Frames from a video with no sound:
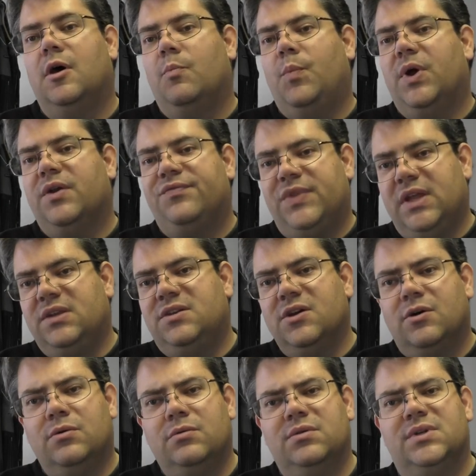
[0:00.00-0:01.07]
But if they
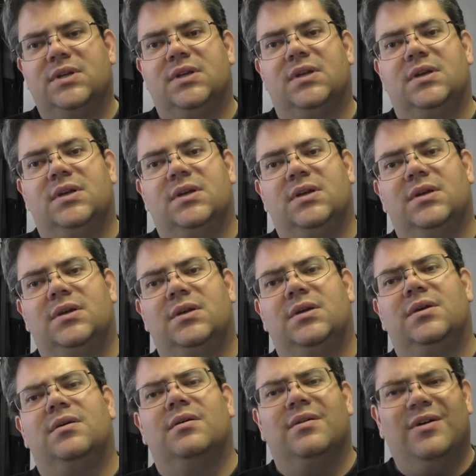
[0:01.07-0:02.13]
don't,
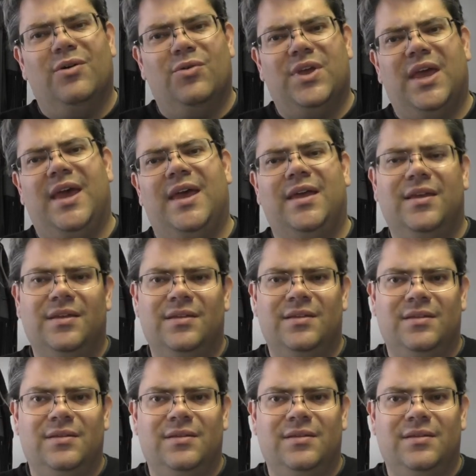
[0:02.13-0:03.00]
okay,